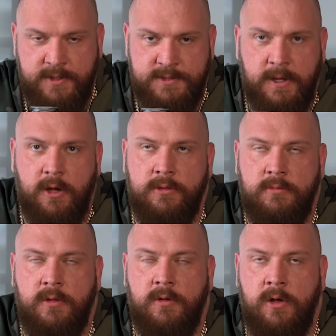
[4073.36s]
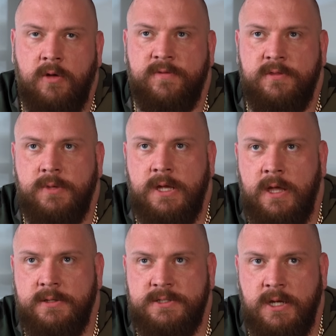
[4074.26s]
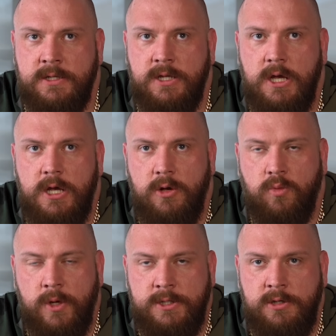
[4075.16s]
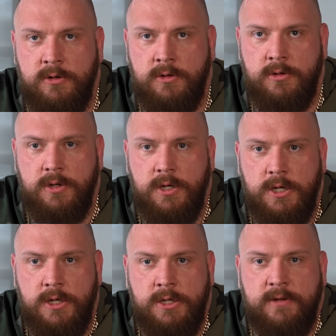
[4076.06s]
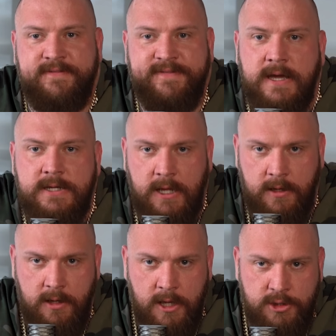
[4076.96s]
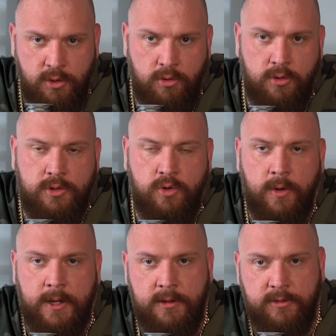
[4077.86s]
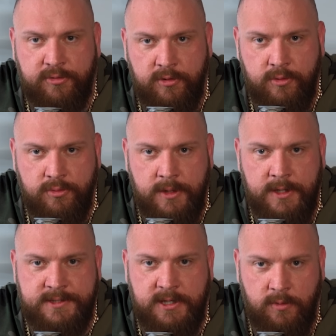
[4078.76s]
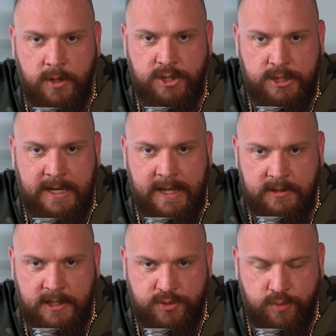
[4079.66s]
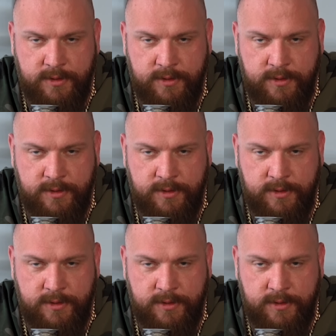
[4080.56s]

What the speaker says: be speak on the half of the McCann side, when you're confiding and you're going through a situation like this